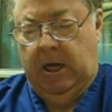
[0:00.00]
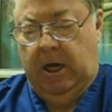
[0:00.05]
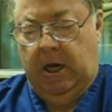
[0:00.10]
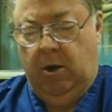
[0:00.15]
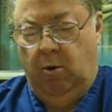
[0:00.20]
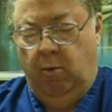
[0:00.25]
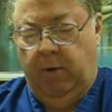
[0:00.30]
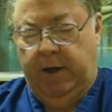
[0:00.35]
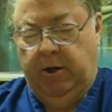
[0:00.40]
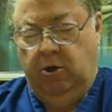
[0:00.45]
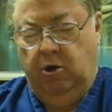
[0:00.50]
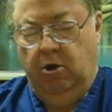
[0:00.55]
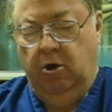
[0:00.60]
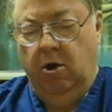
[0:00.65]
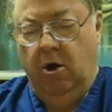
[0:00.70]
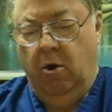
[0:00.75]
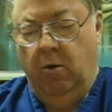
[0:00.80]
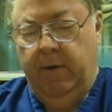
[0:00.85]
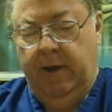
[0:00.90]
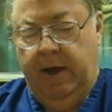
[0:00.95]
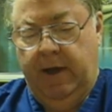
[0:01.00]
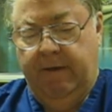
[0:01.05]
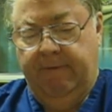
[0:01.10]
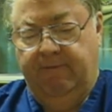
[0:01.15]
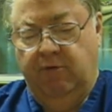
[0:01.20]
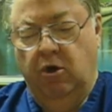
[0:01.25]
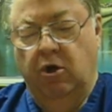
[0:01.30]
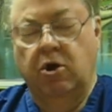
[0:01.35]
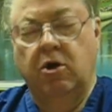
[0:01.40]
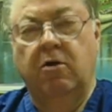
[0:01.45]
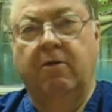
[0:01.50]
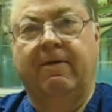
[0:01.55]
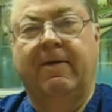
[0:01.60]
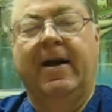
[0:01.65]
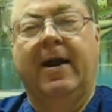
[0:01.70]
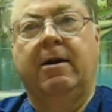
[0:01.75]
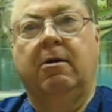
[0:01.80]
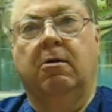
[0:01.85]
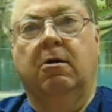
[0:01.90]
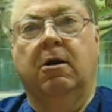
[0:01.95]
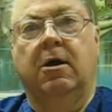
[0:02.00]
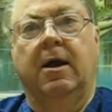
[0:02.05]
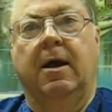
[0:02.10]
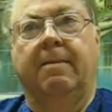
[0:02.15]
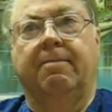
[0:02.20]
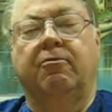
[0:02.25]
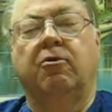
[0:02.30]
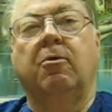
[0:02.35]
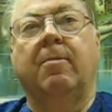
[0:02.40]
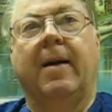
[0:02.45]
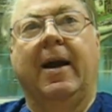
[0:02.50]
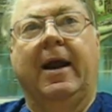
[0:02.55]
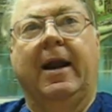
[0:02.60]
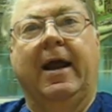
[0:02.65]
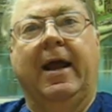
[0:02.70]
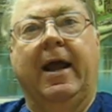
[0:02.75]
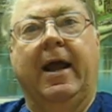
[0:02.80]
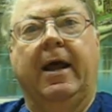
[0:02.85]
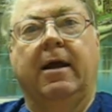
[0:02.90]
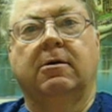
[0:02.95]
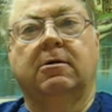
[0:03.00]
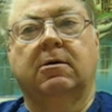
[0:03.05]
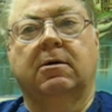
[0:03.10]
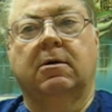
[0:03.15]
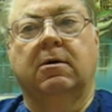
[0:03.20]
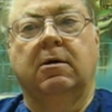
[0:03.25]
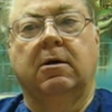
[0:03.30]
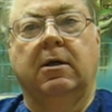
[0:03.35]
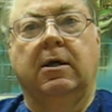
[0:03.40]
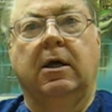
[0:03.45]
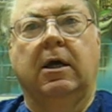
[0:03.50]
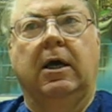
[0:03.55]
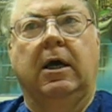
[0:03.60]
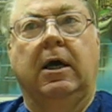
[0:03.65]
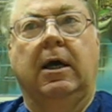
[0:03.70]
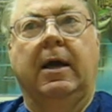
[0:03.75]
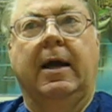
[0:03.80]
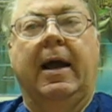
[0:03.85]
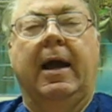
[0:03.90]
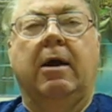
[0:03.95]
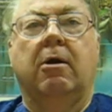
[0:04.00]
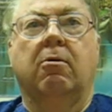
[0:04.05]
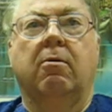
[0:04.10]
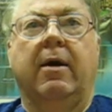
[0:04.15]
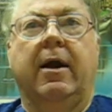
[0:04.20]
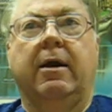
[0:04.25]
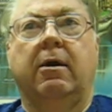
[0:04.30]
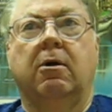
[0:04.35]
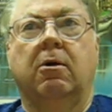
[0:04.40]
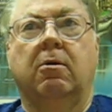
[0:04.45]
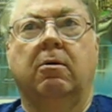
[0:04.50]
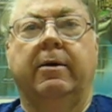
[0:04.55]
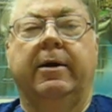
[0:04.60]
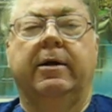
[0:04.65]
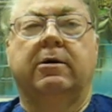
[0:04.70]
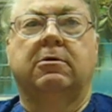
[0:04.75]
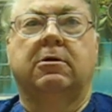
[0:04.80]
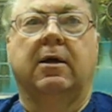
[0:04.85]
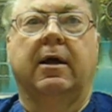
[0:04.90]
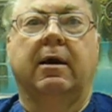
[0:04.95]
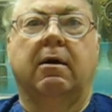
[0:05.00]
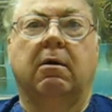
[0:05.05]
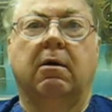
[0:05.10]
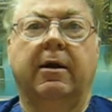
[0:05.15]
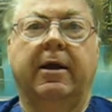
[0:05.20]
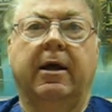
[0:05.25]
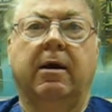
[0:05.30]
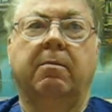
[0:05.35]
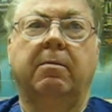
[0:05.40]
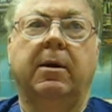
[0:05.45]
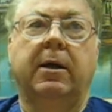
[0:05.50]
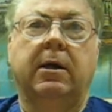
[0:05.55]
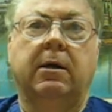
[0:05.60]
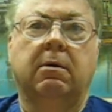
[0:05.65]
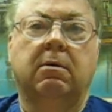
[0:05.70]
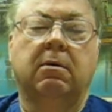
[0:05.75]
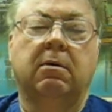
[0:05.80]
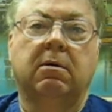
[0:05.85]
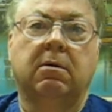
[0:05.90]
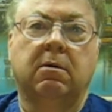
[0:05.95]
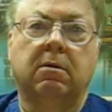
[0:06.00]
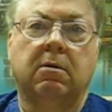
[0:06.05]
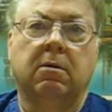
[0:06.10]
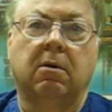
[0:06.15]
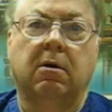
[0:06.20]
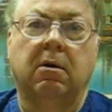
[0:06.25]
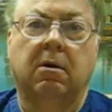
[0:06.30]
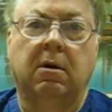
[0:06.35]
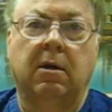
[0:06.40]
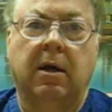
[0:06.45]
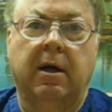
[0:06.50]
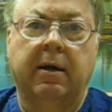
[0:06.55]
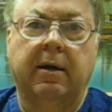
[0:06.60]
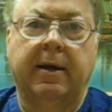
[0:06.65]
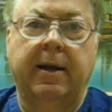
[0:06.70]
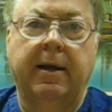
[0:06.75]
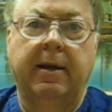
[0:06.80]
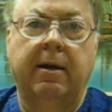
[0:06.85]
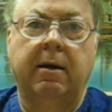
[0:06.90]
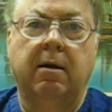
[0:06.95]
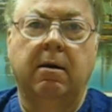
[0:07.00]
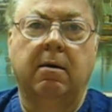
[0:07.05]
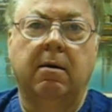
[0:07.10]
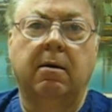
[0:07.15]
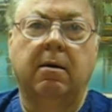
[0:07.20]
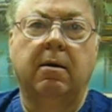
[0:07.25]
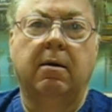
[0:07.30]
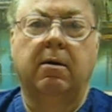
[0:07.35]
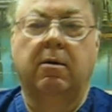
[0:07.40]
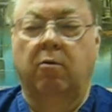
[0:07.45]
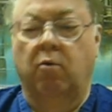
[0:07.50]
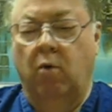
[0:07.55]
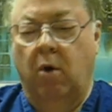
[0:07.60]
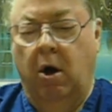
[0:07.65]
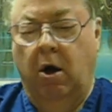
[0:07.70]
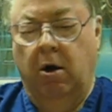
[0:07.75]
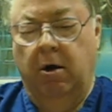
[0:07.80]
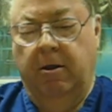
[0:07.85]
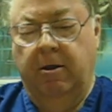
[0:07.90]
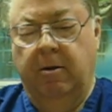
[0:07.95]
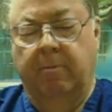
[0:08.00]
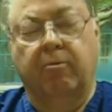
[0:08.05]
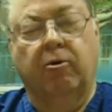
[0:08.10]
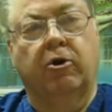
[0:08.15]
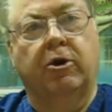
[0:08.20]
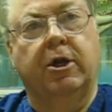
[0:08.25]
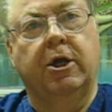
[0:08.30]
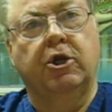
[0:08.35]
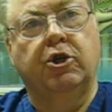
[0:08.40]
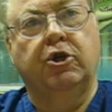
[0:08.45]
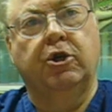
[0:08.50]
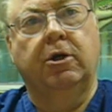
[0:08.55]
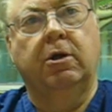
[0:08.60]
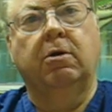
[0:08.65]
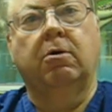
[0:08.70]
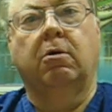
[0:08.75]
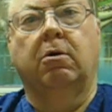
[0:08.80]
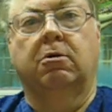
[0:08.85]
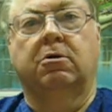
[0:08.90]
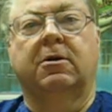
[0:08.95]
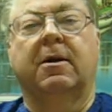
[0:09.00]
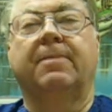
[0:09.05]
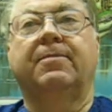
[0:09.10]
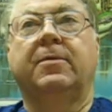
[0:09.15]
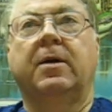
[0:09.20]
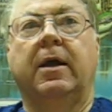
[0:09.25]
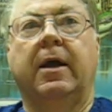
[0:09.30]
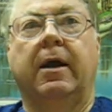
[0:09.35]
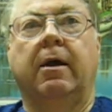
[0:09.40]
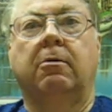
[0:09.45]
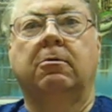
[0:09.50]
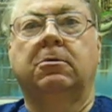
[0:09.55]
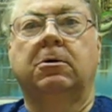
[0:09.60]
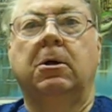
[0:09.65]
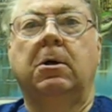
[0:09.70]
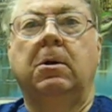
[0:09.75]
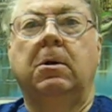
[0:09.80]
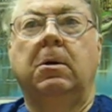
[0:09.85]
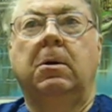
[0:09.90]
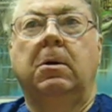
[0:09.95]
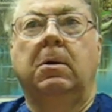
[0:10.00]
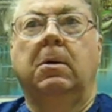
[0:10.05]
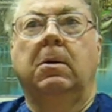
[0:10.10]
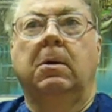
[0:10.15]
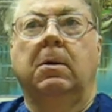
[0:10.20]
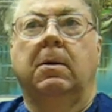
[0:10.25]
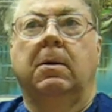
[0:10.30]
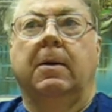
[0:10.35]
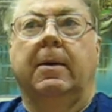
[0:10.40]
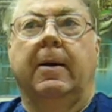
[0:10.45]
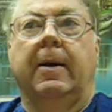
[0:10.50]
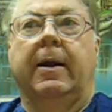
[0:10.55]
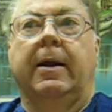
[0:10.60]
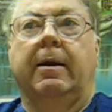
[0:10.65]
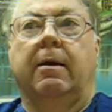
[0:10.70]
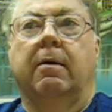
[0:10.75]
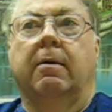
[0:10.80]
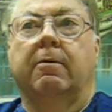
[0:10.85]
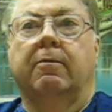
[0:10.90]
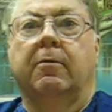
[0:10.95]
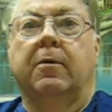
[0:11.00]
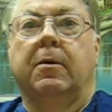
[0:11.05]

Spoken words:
If you do find a lump, you might ask, how do I know it's not a ligament or not a wall of the partition or something else? And